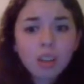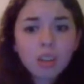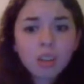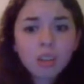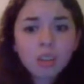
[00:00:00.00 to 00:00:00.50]

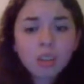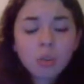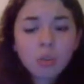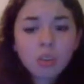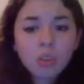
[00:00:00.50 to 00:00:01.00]
And,
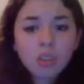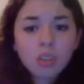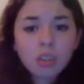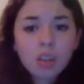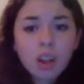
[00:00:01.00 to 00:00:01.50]
we learned
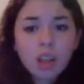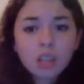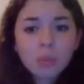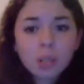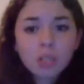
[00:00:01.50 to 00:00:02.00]
a lot,
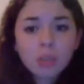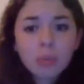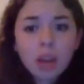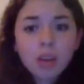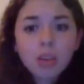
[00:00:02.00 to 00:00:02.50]
especially
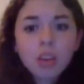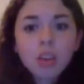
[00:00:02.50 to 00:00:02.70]
about